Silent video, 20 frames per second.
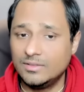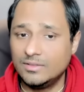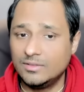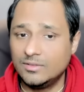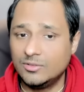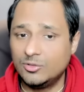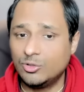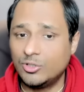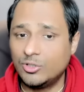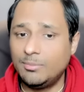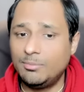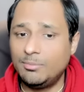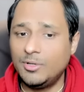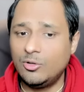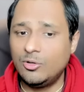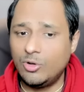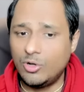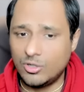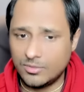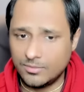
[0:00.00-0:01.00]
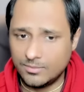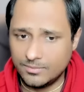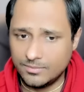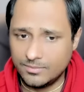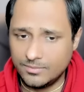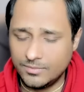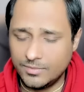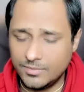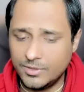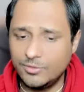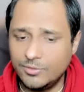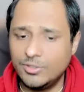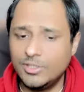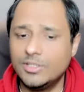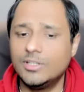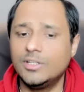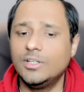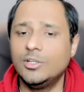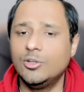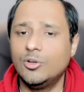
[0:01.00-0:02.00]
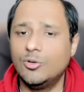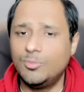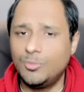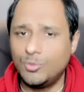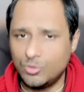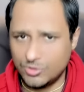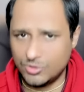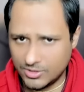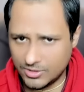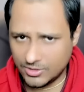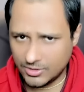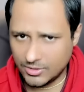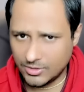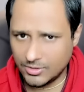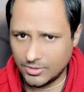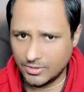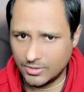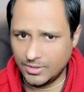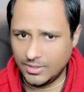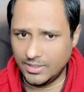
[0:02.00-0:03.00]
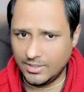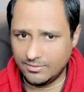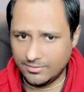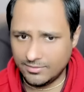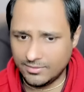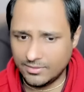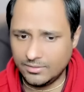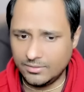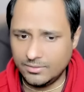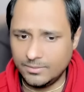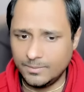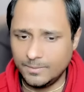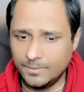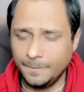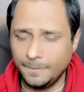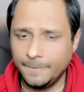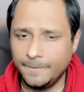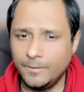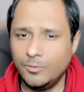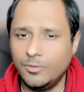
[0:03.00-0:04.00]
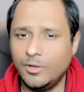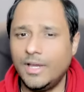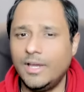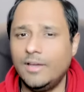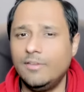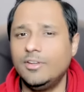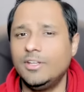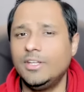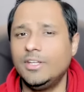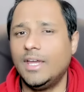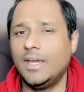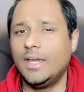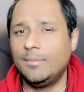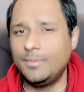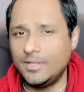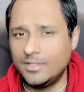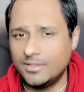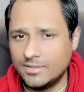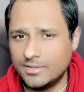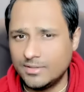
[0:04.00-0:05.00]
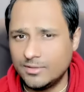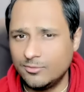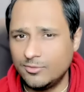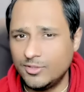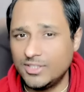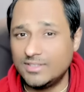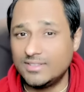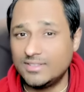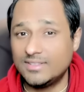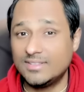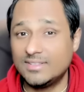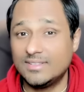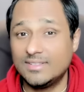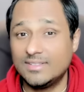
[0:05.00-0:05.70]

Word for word: so capricorn during the leo portion if you have any habits which